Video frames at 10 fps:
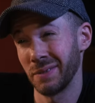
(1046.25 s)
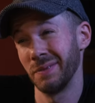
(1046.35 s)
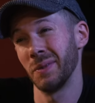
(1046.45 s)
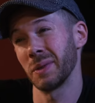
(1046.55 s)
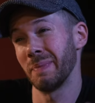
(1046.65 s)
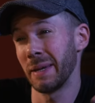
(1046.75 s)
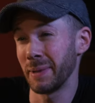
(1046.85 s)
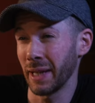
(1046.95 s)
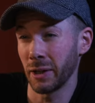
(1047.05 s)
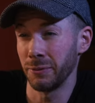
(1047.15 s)
it was maybe
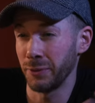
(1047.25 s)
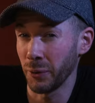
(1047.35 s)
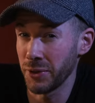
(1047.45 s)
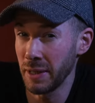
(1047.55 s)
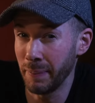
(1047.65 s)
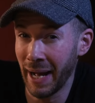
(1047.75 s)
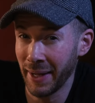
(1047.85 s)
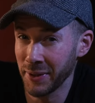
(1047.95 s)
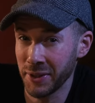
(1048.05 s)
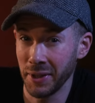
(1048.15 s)
like a faulty
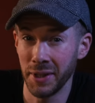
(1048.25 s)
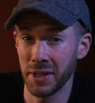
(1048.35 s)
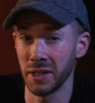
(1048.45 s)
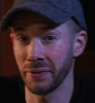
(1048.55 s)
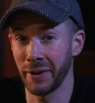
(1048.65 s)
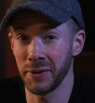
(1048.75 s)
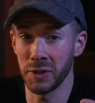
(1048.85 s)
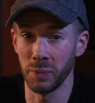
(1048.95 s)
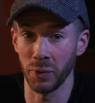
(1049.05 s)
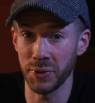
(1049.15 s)
batch, and this is a very
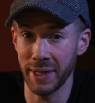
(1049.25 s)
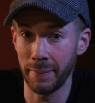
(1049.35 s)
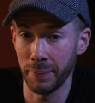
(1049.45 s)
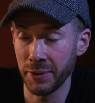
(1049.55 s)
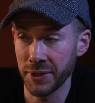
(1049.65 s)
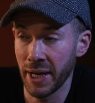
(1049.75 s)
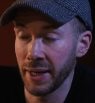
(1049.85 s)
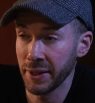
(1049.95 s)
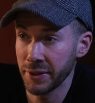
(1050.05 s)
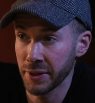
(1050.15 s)
small sample
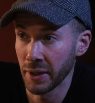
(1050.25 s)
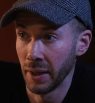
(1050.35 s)
size.